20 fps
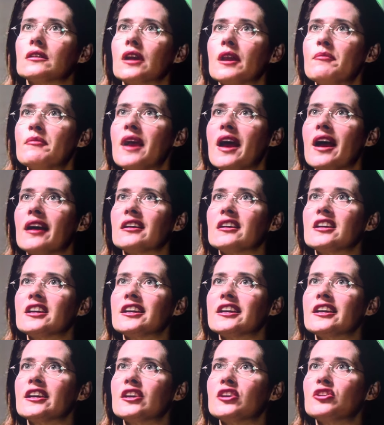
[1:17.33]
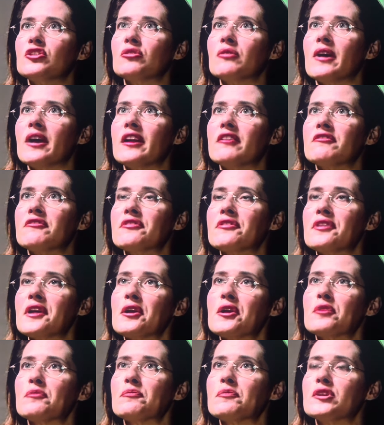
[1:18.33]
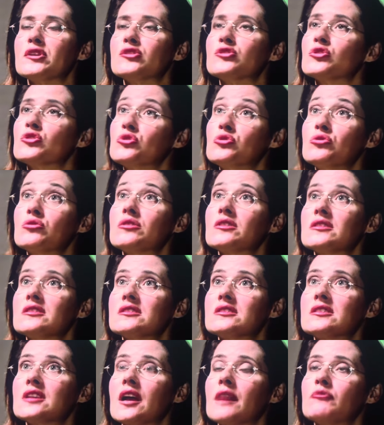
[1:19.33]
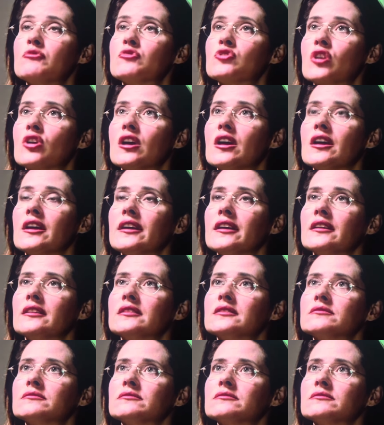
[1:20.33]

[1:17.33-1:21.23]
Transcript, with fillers: I'm not going to kick you out of therapy, so you can stop trying.